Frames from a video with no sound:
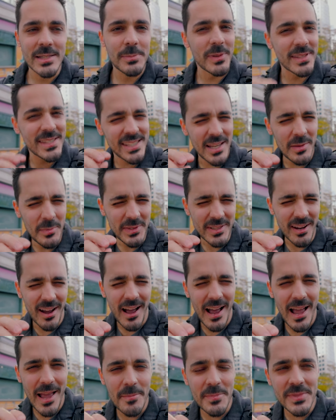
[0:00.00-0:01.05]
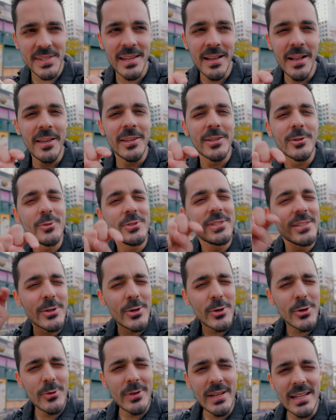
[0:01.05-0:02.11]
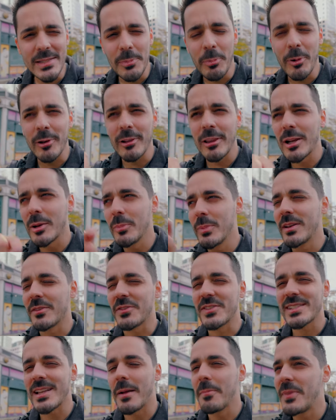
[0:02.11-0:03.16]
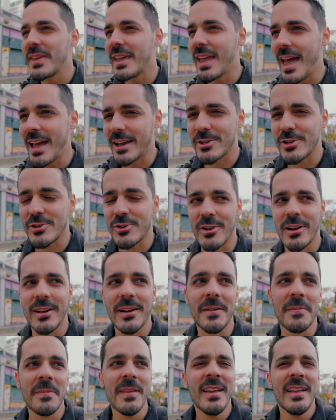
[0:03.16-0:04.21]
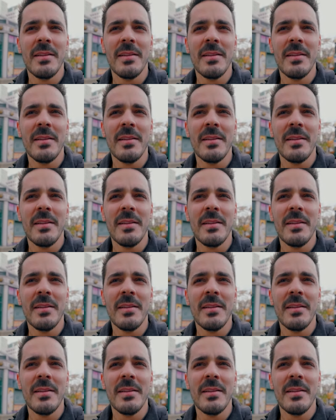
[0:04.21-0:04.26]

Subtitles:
But sometimes you do need to put a little bit of something extra,